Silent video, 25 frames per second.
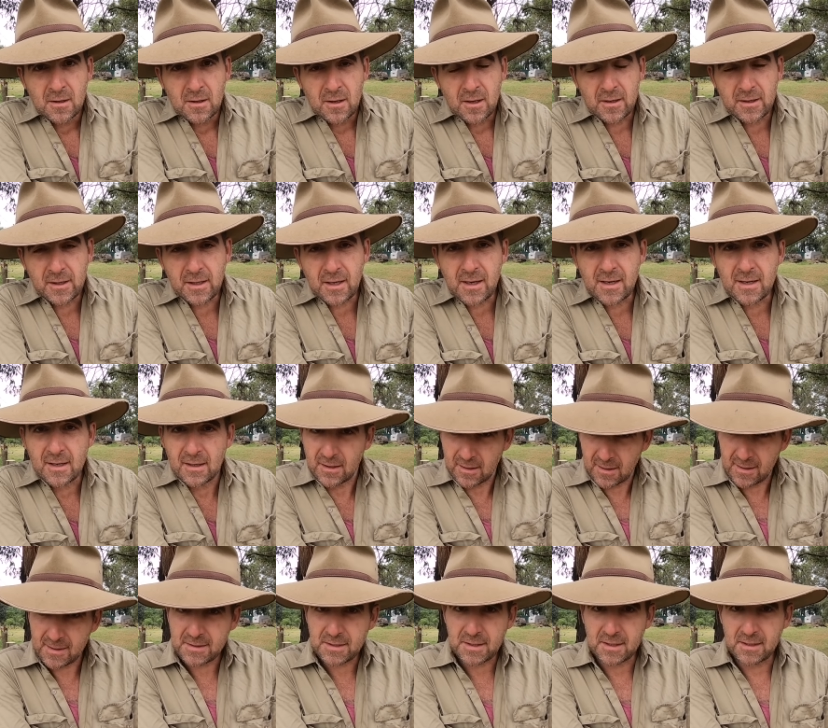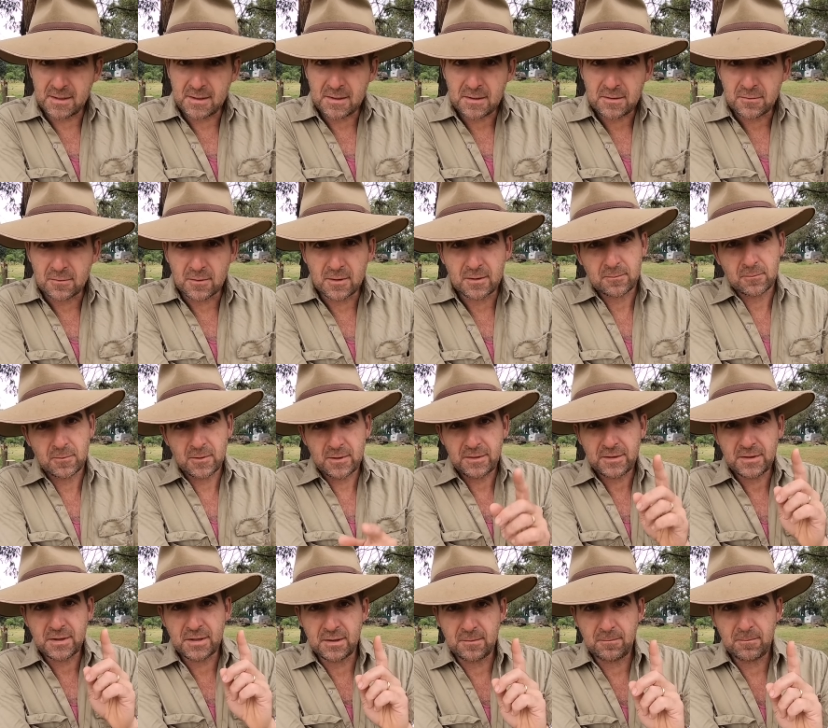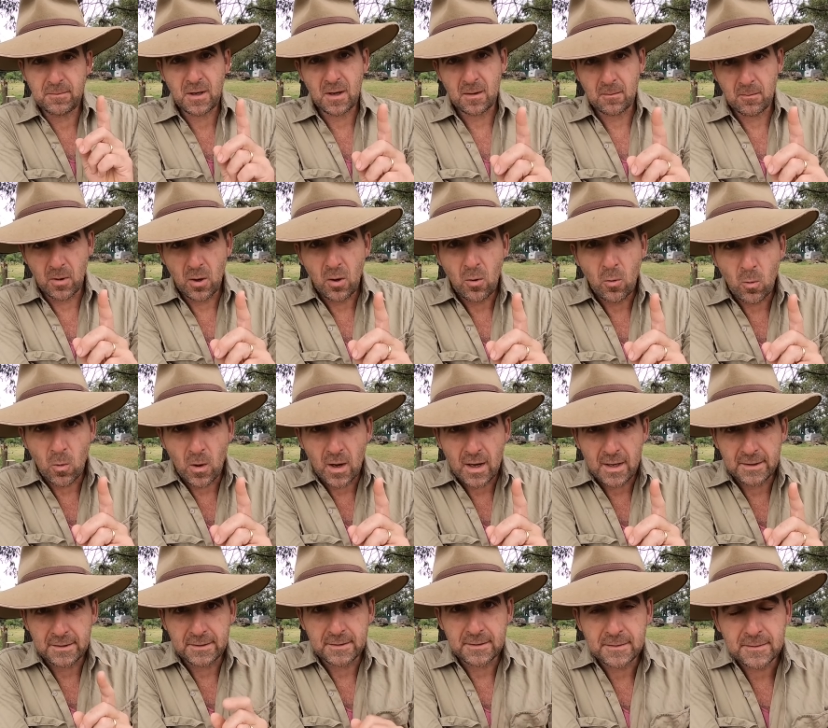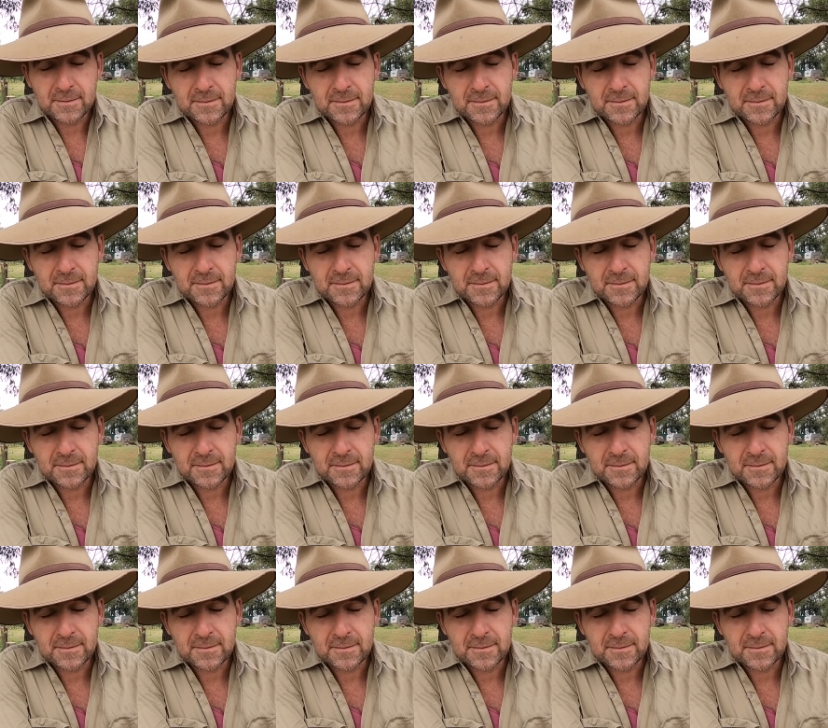Okay, let's get into it with tip number 1.